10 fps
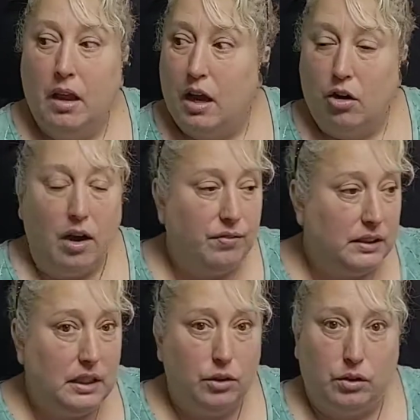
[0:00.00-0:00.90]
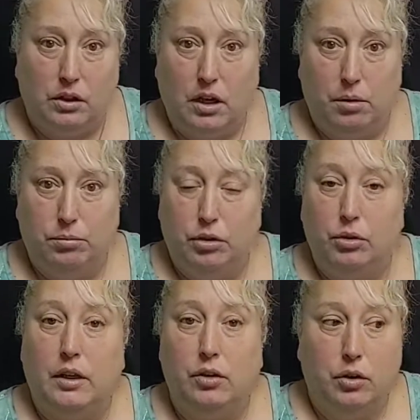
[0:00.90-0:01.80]
an office that you can come to,
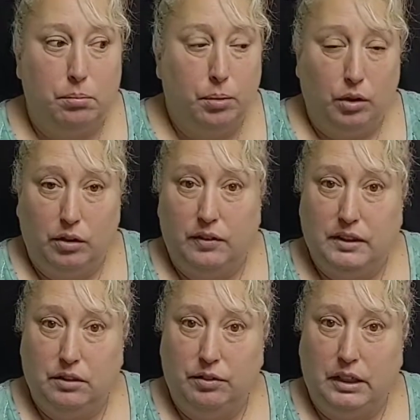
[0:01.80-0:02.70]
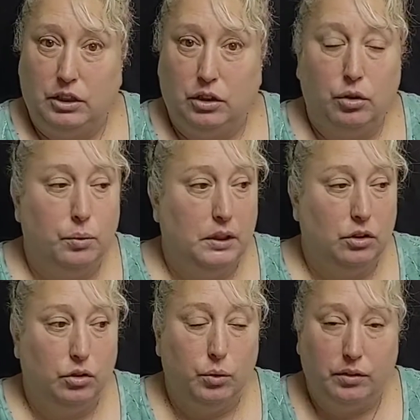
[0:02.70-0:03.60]
that you can book your reservation, or we
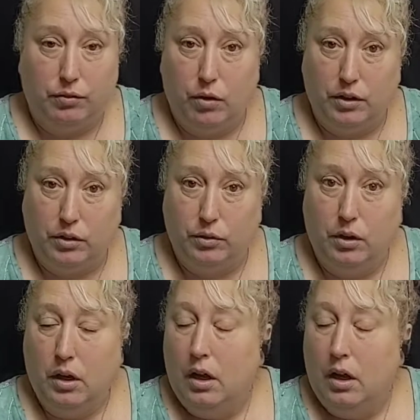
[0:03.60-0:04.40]
can do it for you.